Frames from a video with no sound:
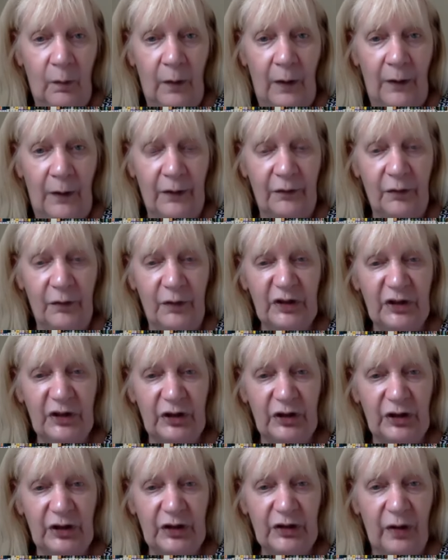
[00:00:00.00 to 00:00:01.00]
Another
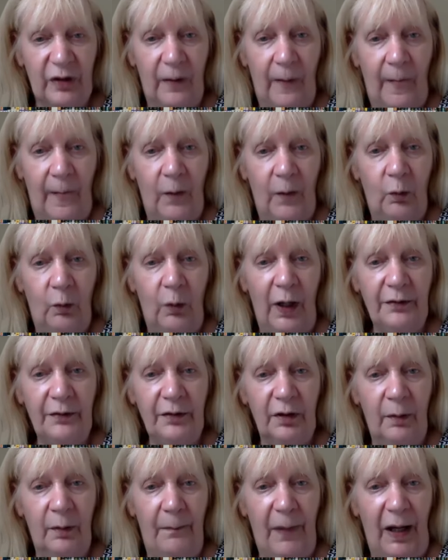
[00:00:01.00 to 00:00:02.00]
question is, when
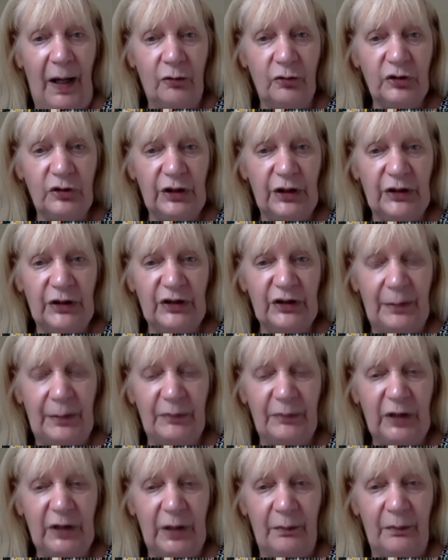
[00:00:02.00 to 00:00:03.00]
about in
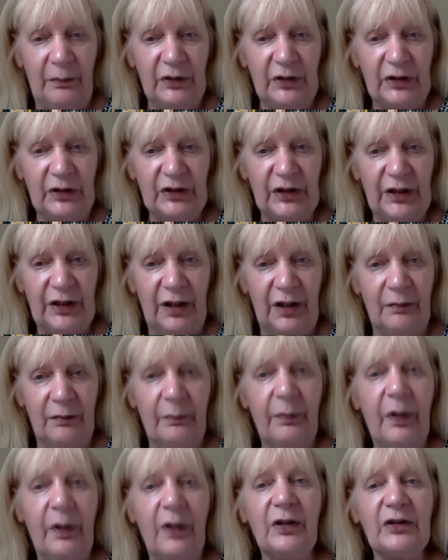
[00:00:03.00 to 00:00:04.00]
September does the
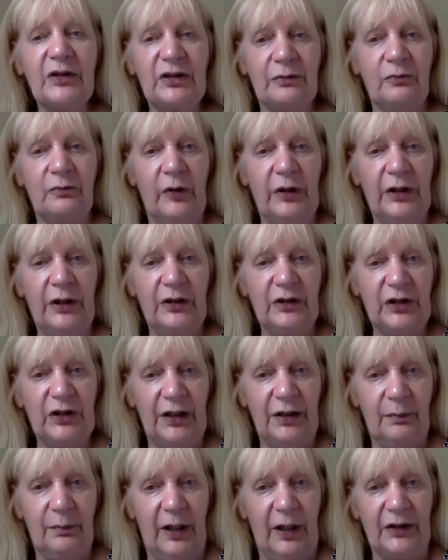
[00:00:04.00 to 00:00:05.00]
in-person week
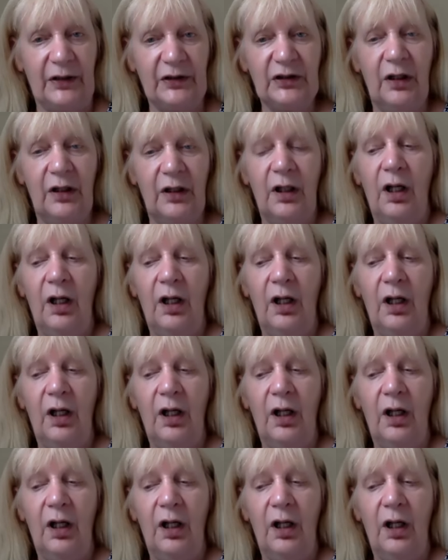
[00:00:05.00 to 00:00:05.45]
take place?